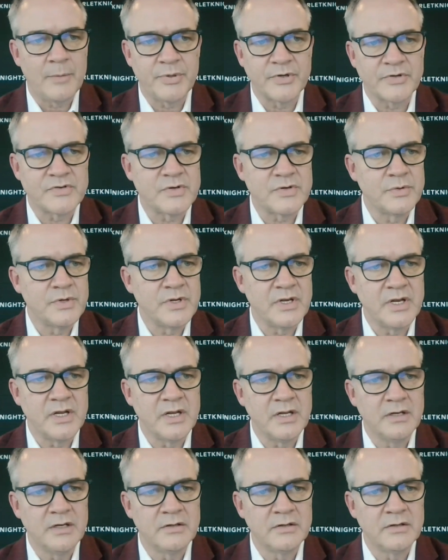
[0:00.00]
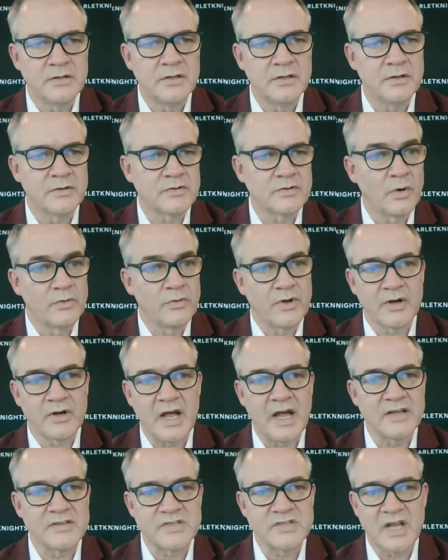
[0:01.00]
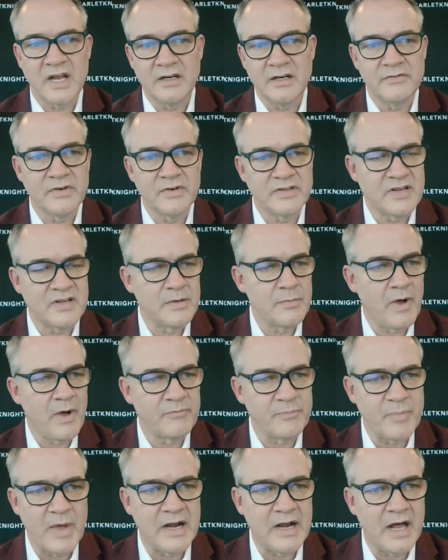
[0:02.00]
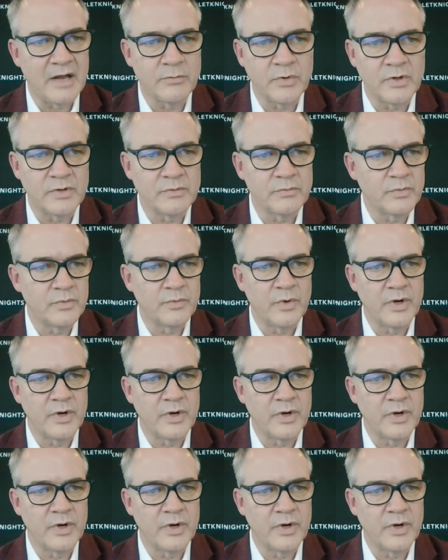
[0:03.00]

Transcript: opportunity and you know told our guys that every team i've been on what